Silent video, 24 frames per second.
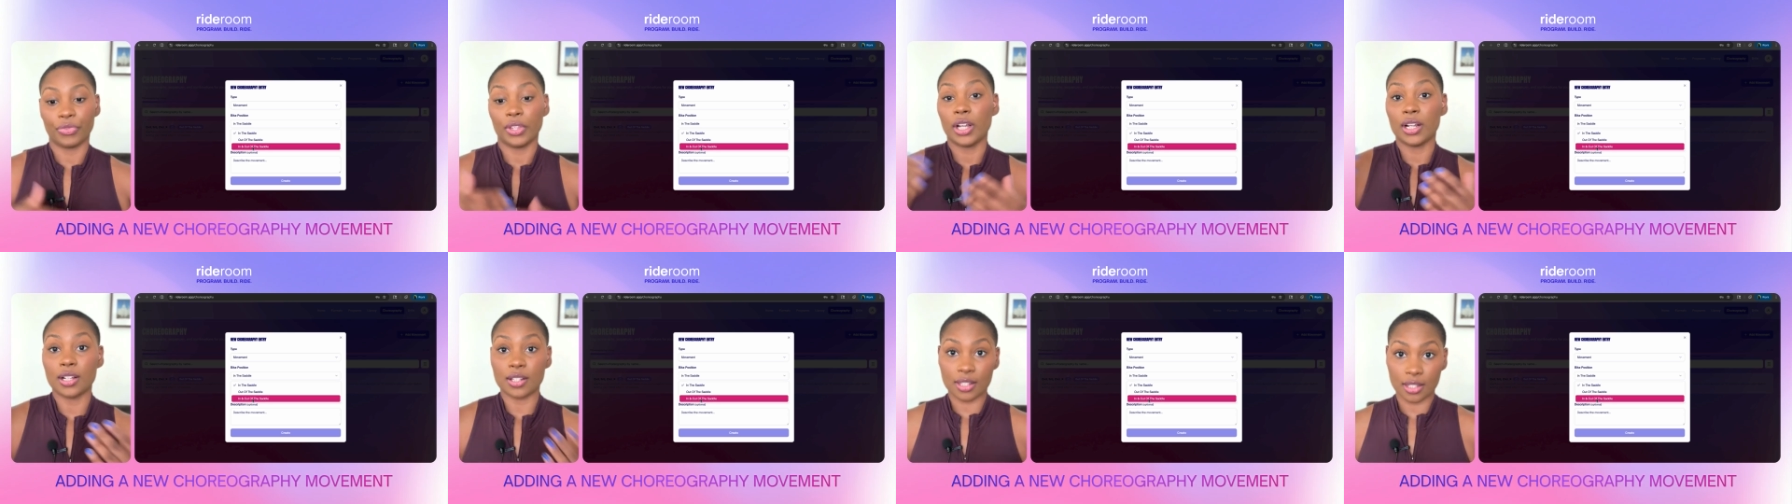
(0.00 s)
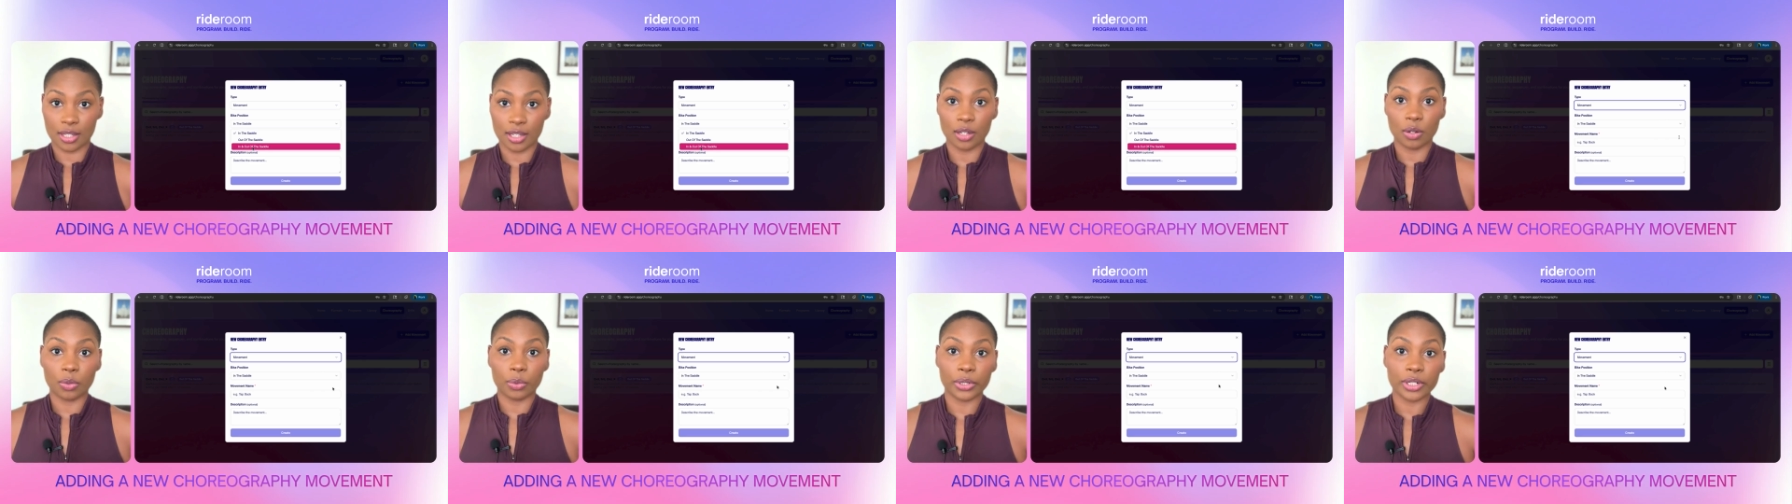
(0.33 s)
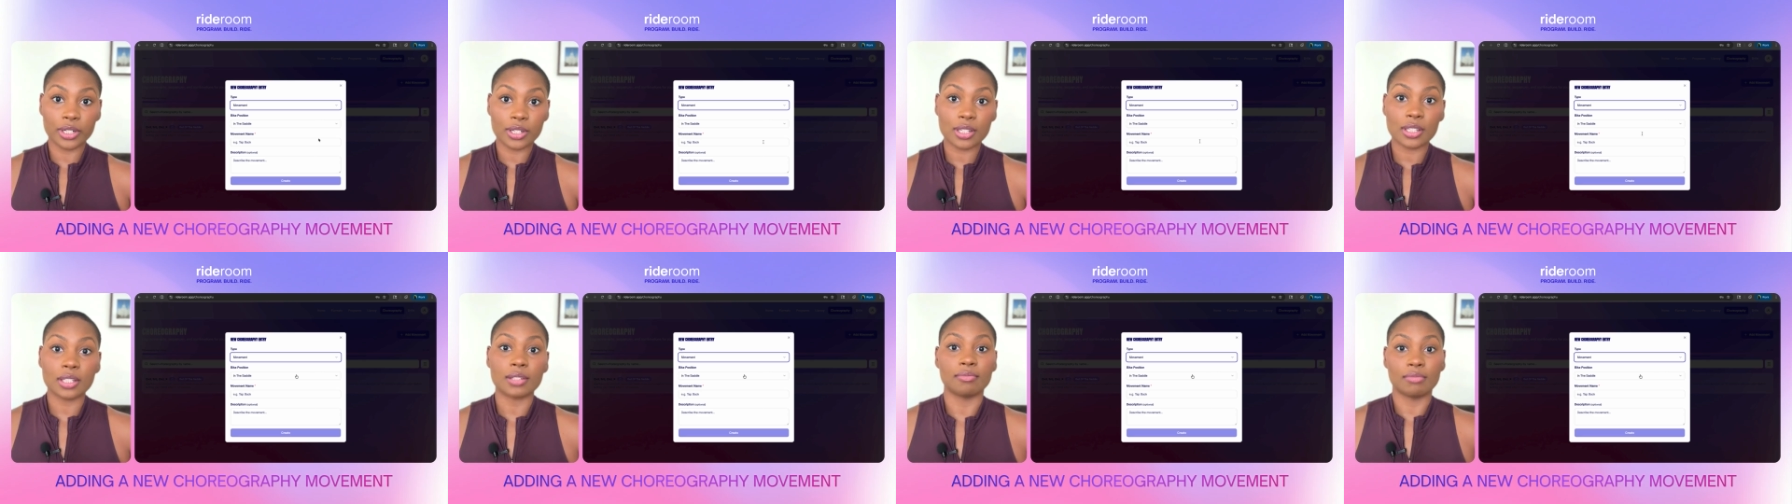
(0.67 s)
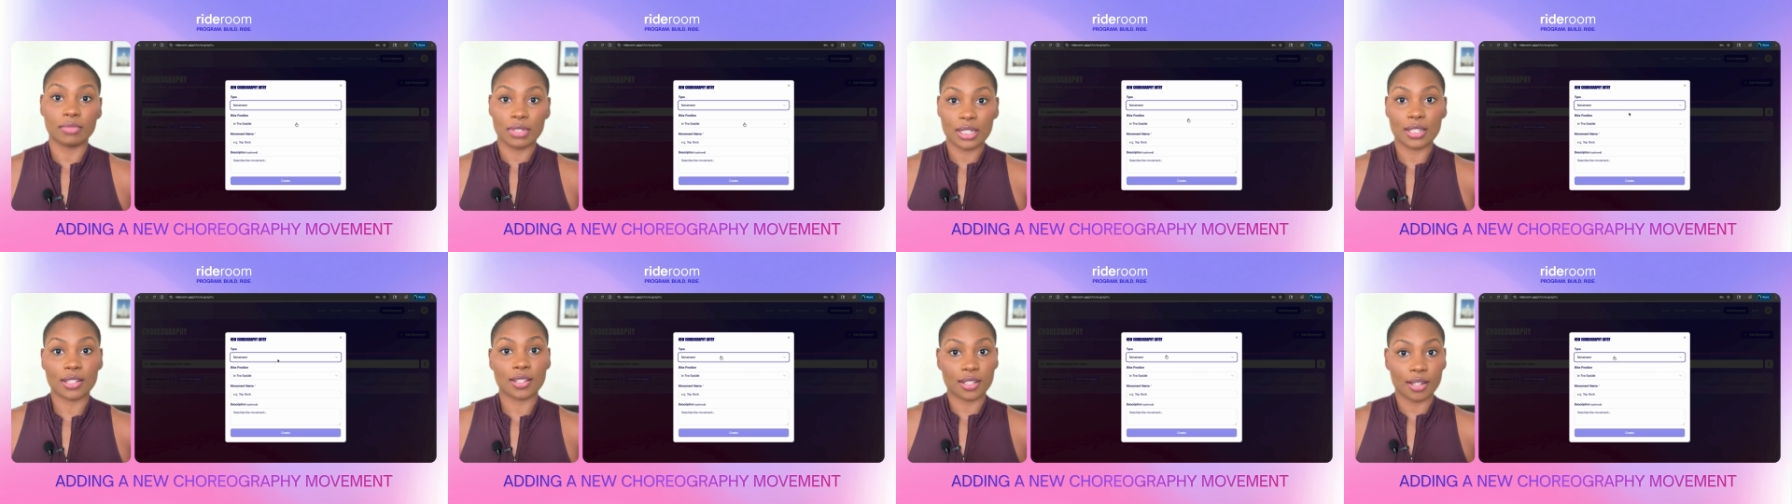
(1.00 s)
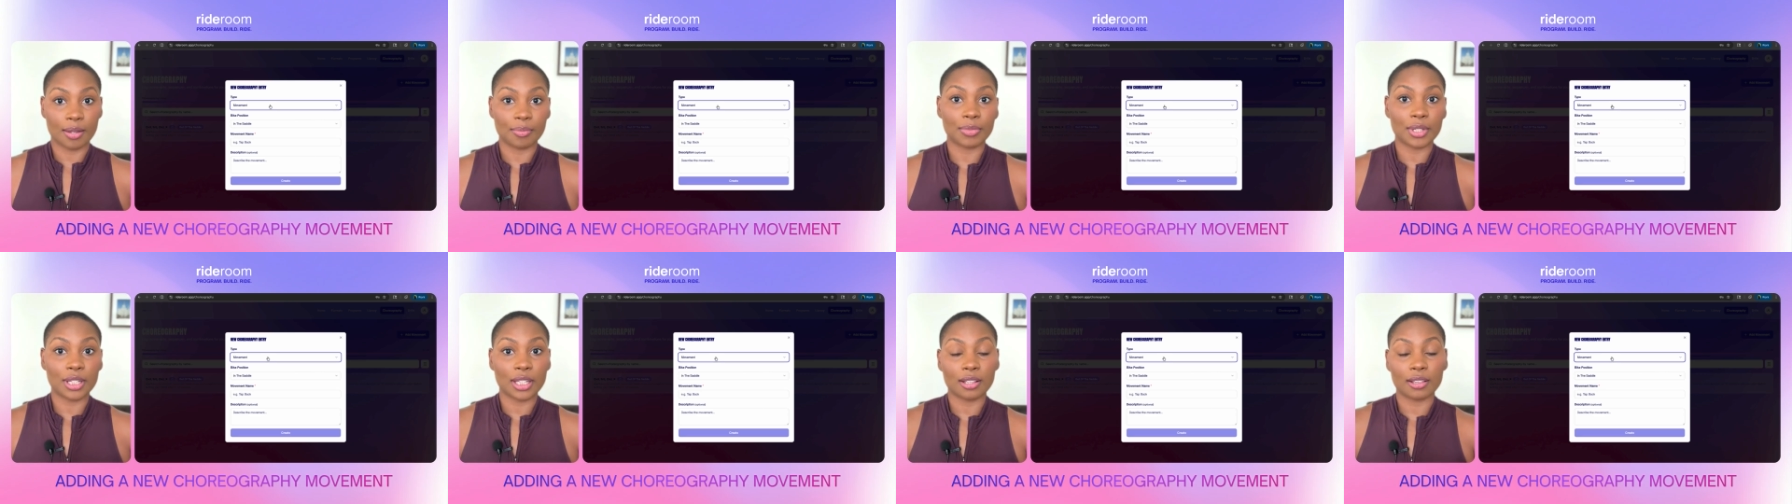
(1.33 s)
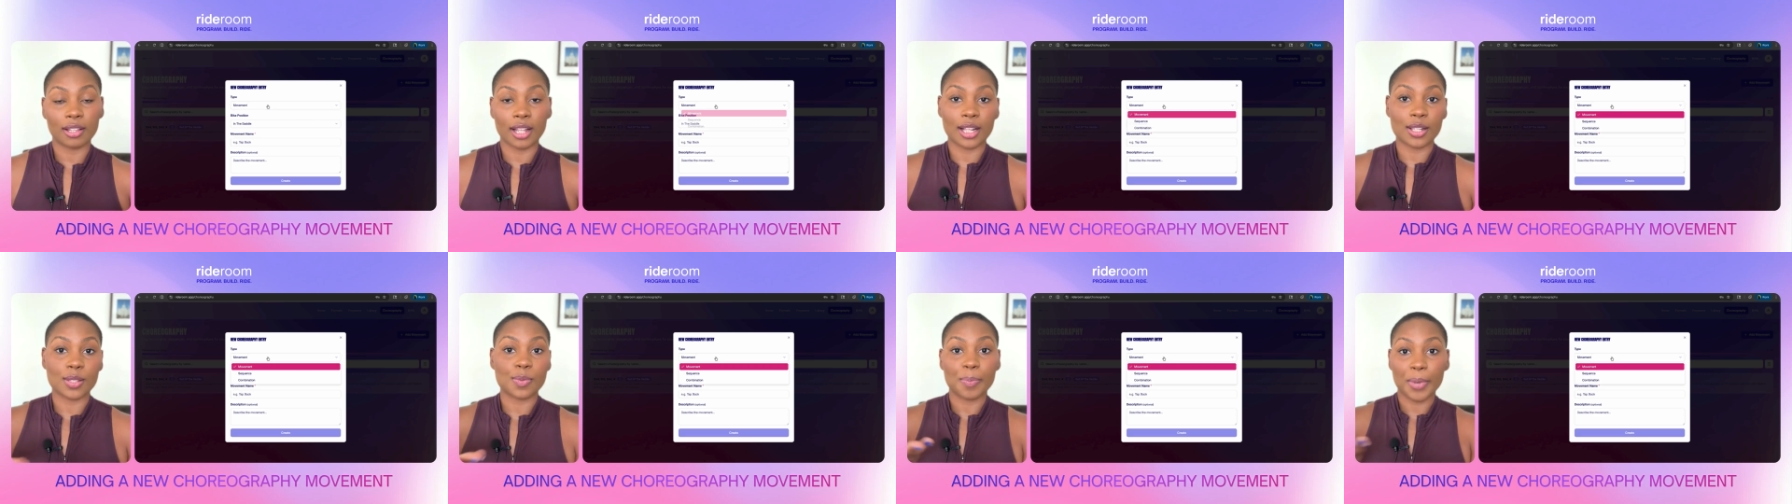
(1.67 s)
A sequence is something
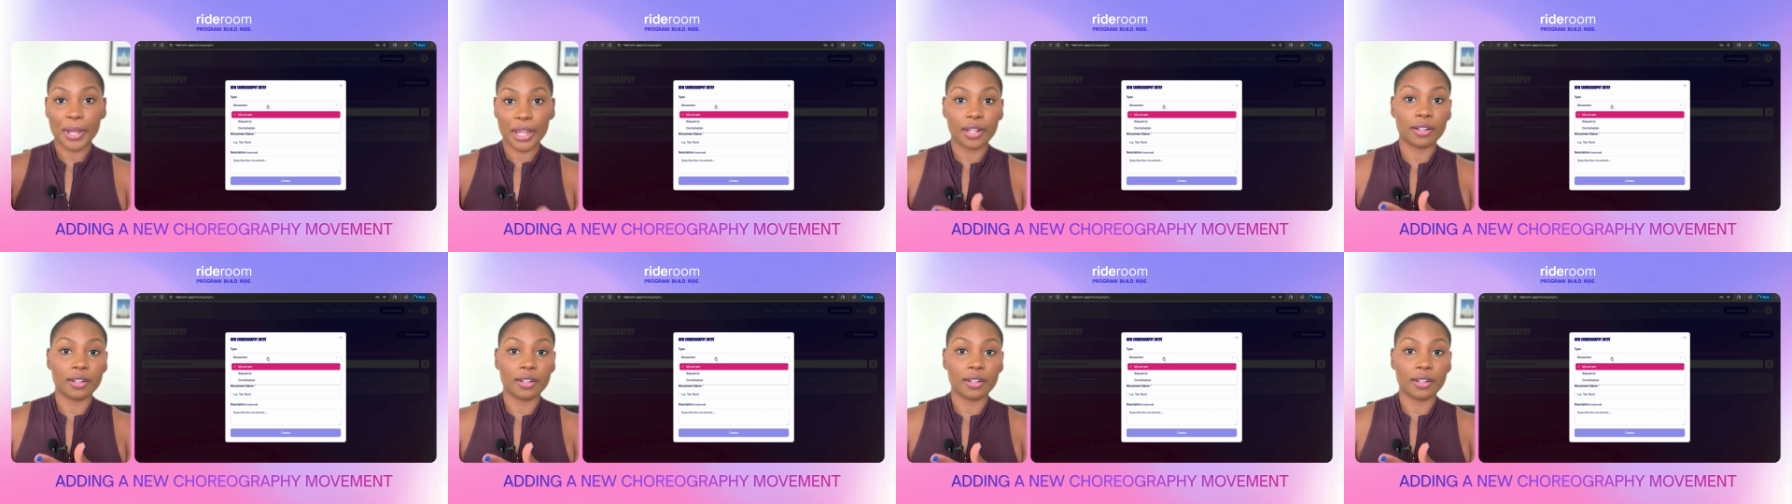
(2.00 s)
that's